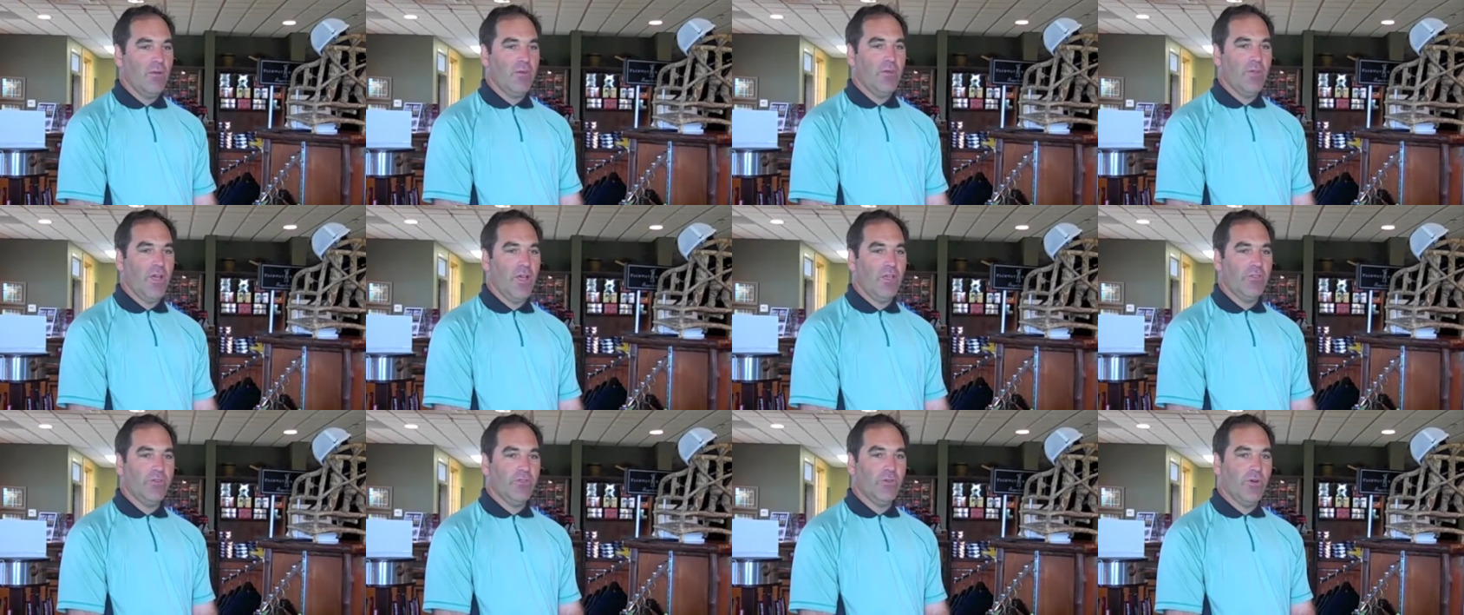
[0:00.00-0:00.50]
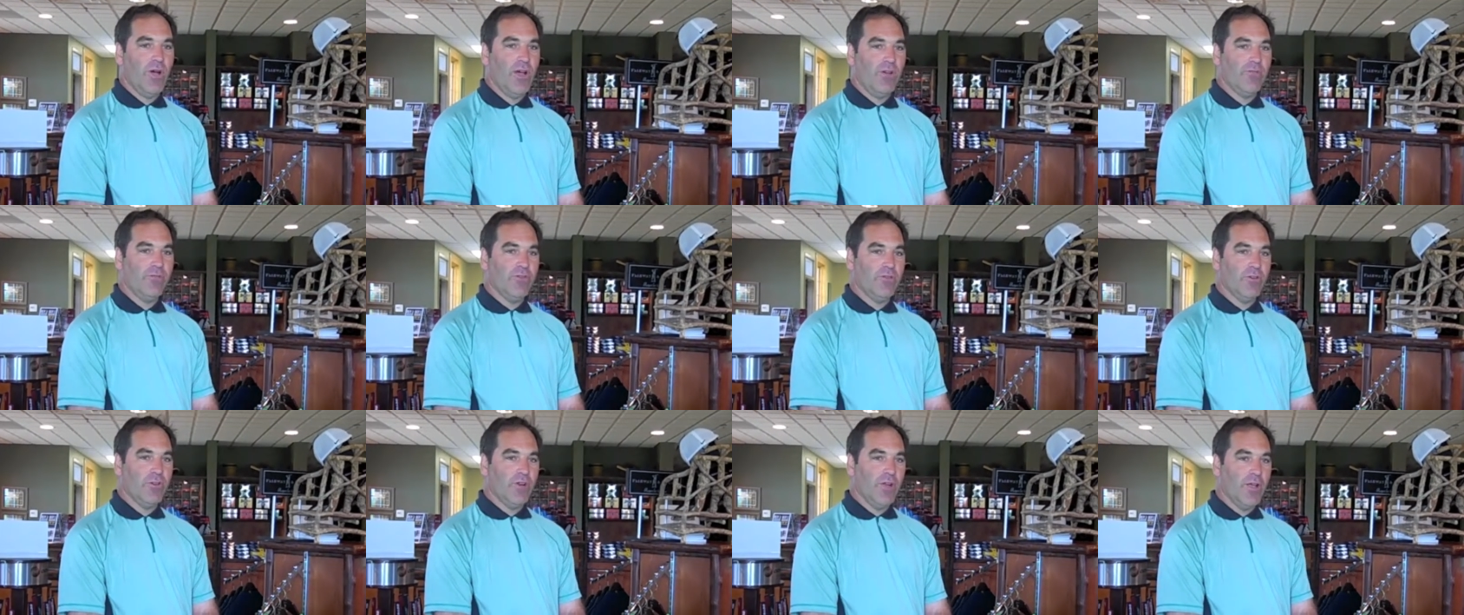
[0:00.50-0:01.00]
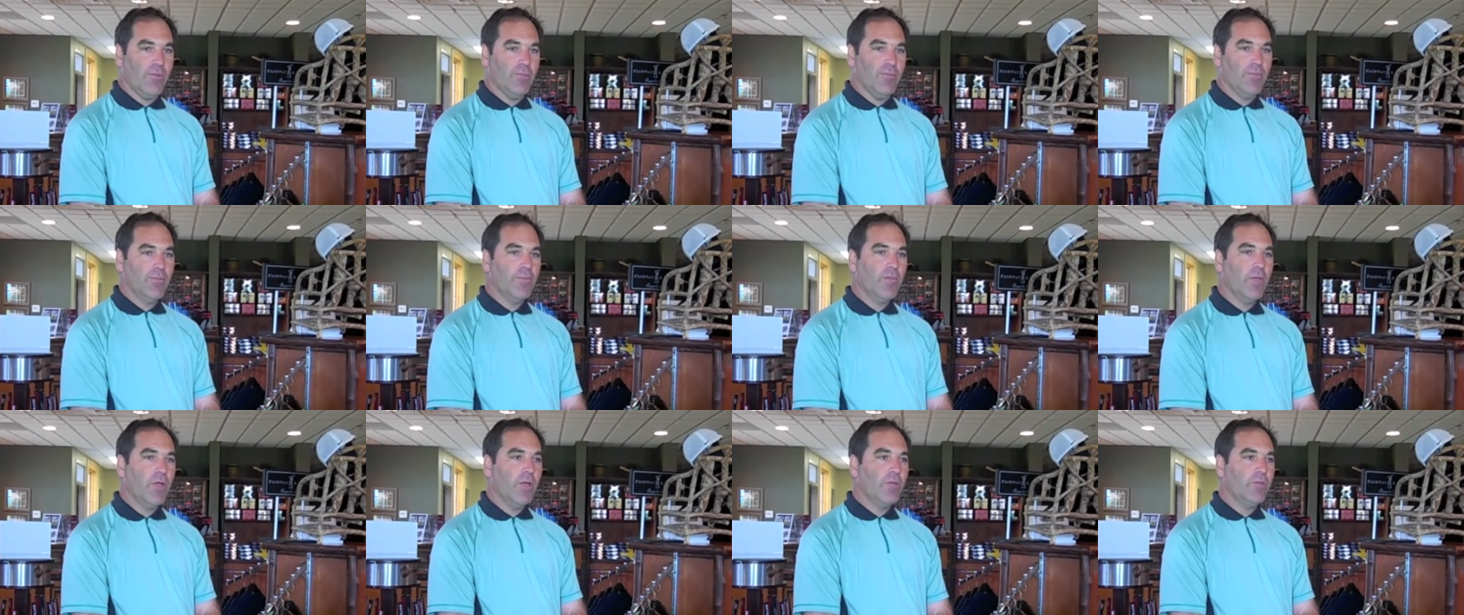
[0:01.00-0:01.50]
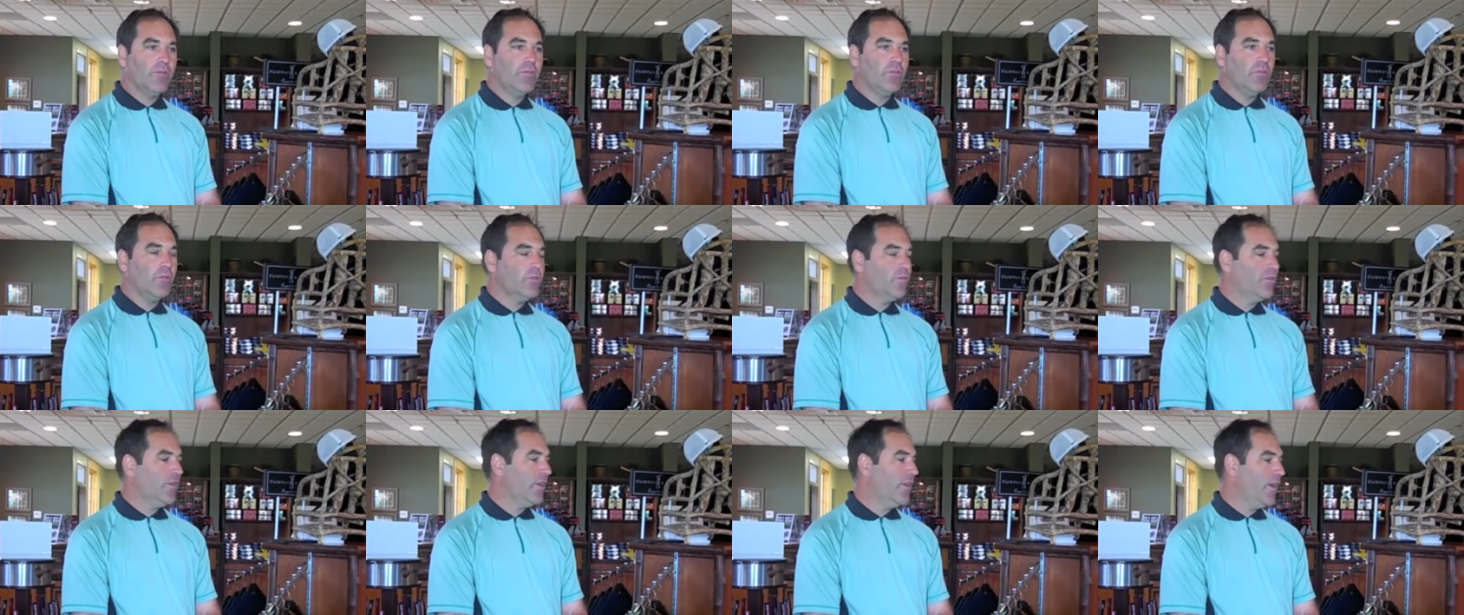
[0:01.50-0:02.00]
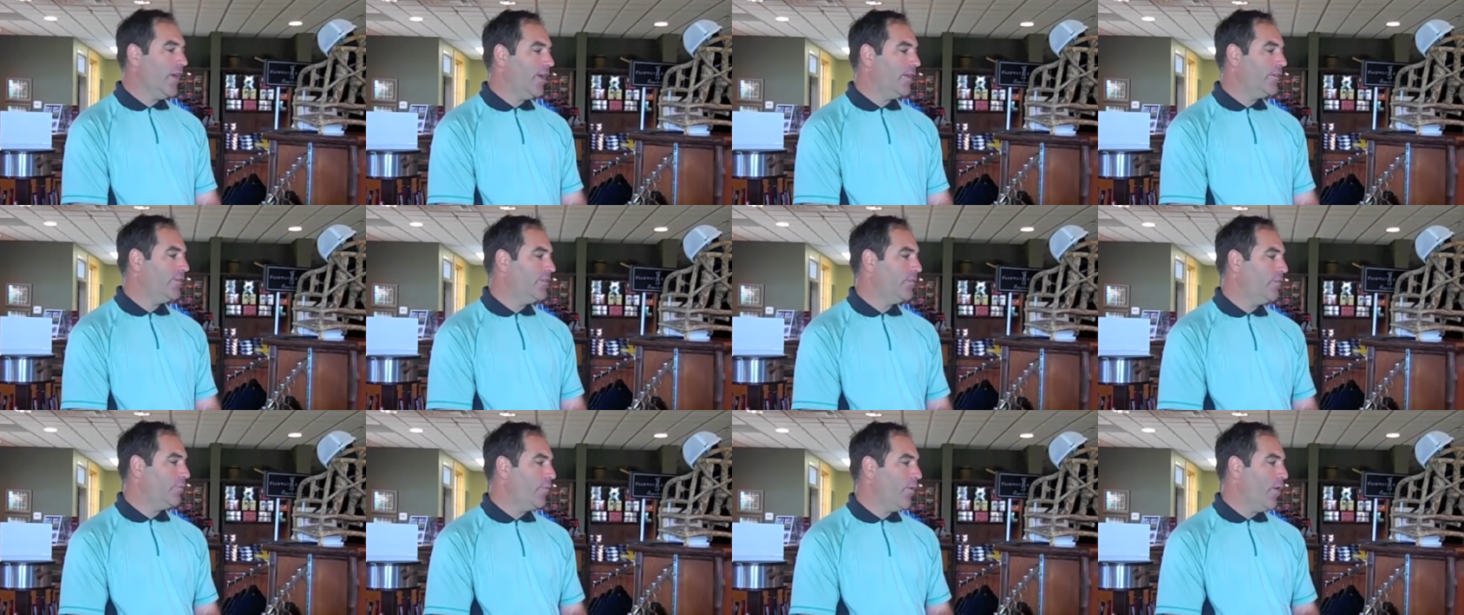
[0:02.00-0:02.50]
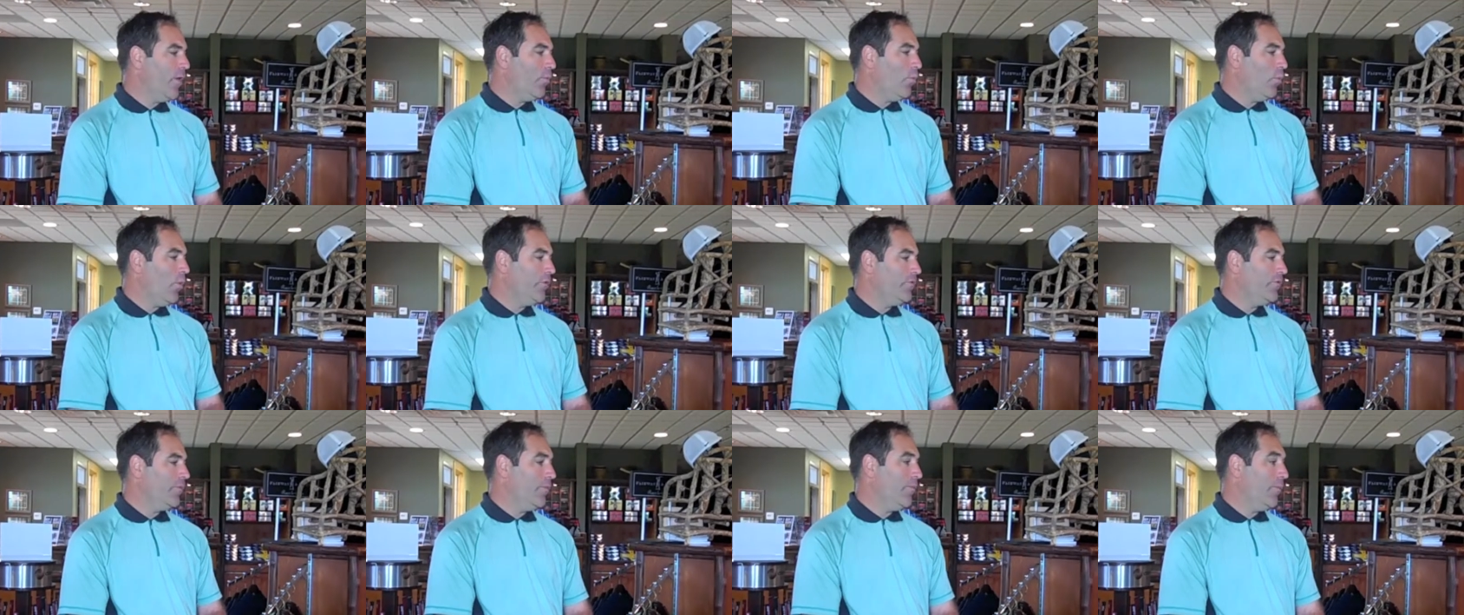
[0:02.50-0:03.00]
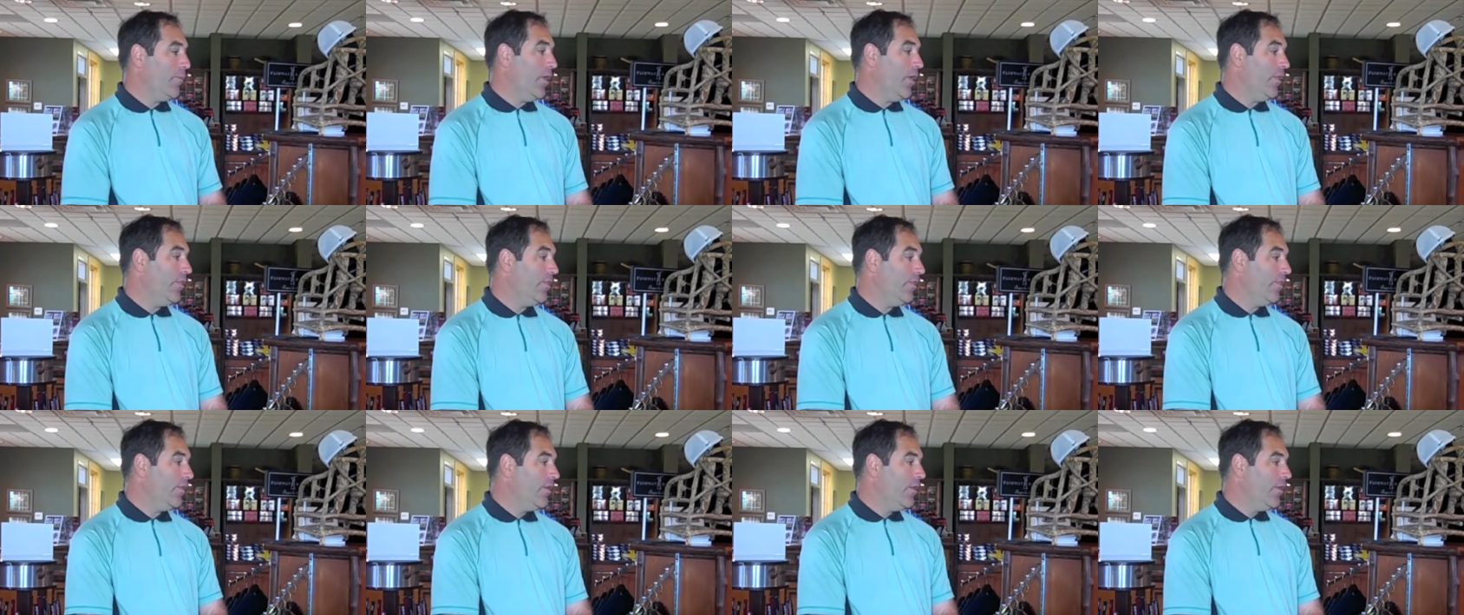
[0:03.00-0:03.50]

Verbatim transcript: We also offer um, Tuesday nights about once a month.